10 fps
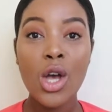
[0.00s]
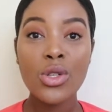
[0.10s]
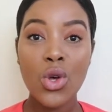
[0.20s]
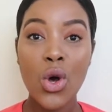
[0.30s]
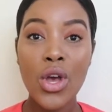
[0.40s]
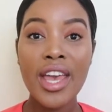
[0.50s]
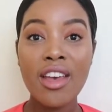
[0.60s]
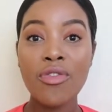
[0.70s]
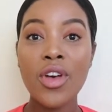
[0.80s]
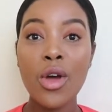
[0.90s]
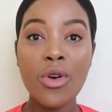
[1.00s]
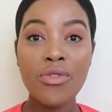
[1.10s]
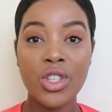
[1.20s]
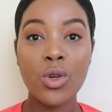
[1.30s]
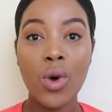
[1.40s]
So if a
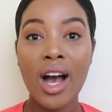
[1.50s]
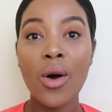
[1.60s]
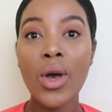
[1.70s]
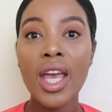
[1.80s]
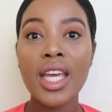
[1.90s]
reviewer or